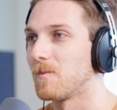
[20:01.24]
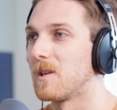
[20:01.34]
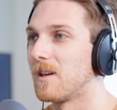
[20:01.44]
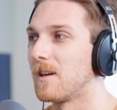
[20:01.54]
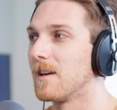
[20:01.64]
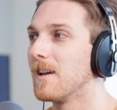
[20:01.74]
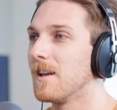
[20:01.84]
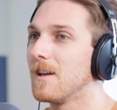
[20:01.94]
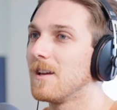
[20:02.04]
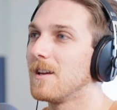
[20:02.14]
be
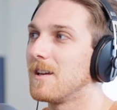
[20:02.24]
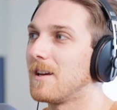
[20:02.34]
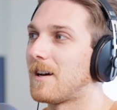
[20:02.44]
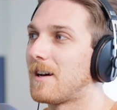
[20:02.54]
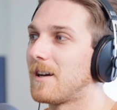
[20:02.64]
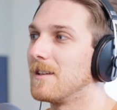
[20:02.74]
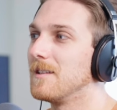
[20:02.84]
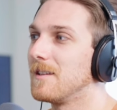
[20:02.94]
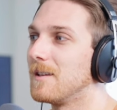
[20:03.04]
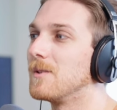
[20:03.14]
uh,
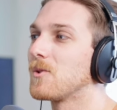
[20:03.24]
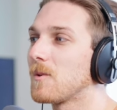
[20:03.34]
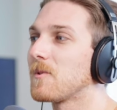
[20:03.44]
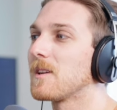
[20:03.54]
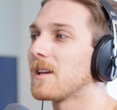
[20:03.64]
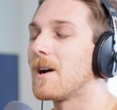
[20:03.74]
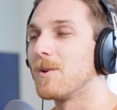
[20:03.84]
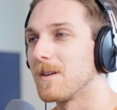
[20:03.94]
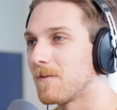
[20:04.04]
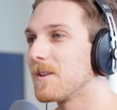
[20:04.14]
interpreting how
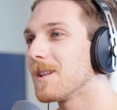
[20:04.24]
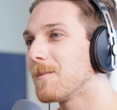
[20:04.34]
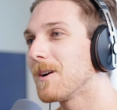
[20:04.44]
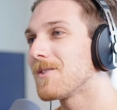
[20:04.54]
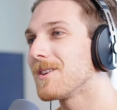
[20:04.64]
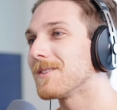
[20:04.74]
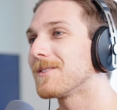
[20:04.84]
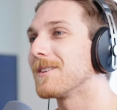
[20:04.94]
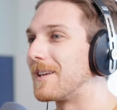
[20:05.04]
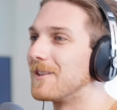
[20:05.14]
I feel about
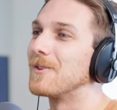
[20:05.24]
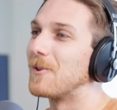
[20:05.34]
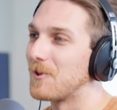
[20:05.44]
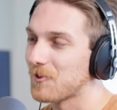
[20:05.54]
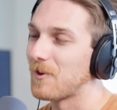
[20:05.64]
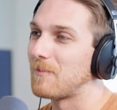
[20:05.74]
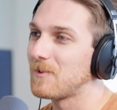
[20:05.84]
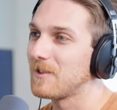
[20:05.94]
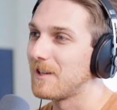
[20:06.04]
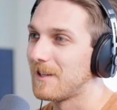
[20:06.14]
this into the
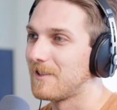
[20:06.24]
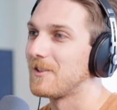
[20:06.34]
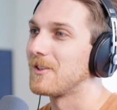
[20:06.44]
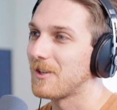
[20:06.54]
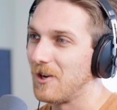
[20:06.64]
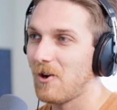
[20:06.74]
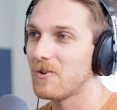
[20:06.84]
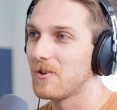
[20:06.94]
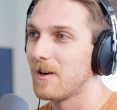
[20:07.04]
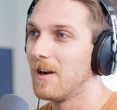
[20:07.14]
script, into this
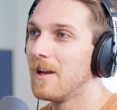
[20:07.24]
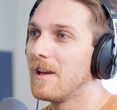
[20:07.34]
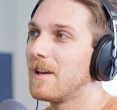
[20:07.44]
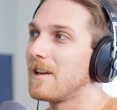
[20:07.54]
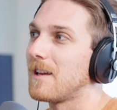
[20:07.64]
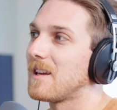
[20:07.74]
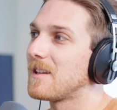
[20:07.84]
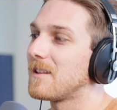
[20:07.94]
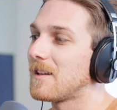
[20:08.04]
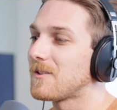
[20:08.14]
character.
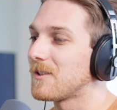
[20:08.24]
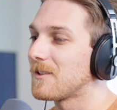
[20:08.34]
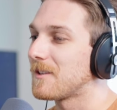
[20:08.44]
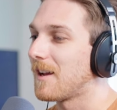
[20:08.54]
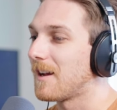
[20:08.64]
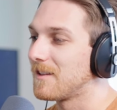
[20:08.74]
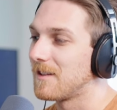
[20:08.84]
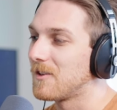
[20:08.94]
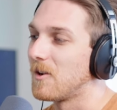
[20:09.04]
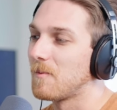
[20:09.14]
And that's just,
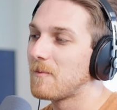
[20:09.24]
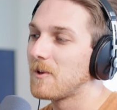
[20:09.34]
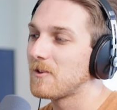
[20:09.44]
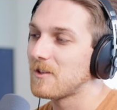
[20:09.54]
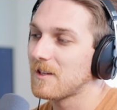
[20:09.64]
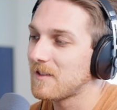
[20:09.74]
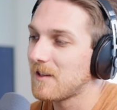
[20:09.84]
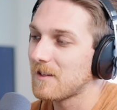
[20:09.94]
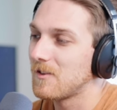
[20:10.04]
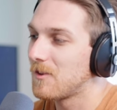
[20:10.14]
you know, maybe I'll just take a
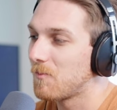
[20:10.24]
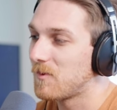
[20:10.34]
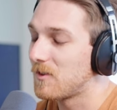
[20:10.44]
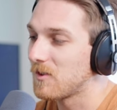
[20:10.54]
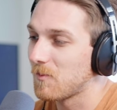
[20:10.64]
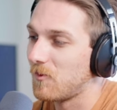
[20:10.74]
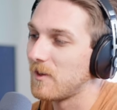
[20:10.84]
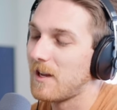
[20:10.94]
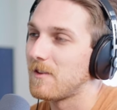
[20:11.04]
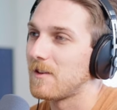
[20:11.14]
second to just
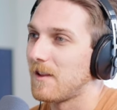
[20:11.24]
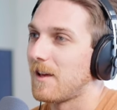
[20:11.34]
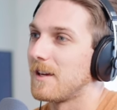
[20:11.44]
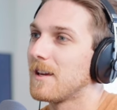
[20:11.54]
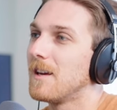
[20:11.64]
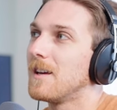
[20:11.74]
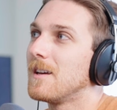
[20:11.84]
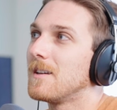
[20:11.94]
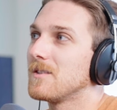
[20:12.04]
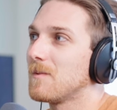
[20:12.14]
point out that, like,
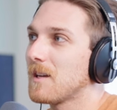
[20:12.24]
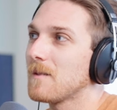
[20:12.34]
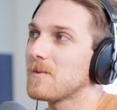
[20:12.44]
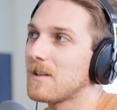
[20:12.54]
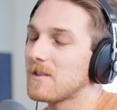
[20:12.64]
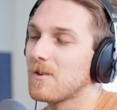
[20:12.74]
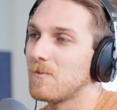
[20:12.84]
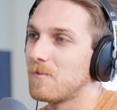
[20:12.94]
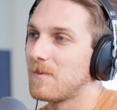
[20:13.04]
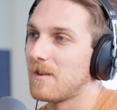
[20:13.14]
sometimes that's the,
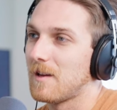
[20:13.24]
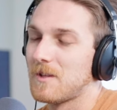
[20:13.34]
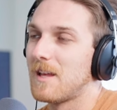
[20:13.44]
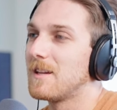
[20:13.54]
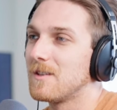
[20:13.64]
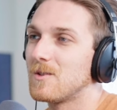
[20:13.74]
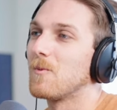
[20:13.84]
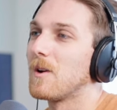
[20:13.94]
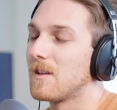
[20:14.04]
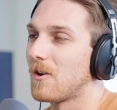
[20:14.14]
I mean, that is the
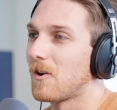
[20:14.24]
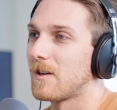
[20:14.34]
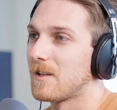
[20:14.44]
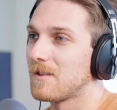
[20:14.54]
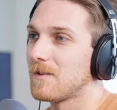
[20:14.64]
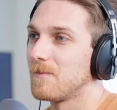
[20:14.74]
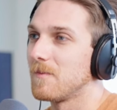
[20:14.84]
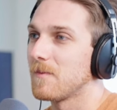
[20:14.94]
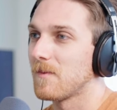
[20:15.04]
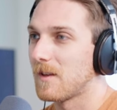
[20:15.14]
way that artists
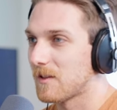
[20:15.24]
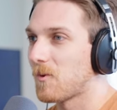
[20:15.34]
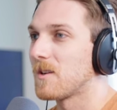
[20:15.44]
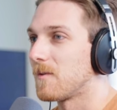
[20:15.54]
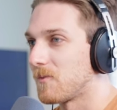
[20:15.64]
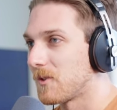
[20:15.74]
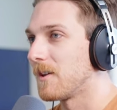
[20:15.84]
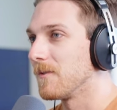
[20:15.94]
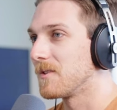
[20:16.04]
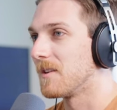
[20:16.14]
express
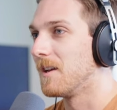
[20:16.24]
themselves.